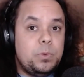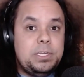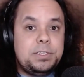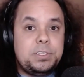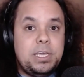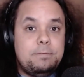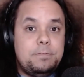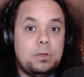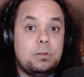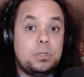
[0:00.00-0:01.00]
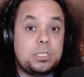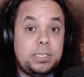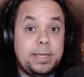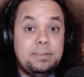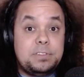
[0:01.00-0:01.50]
we need to give the
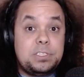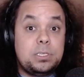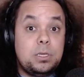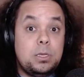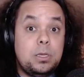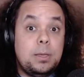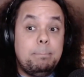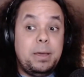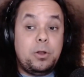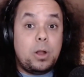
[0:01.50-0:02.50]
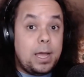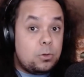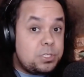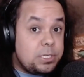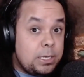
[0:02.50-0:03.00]
slaves better
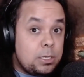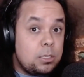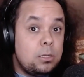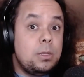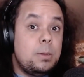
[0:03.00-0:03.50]
housing,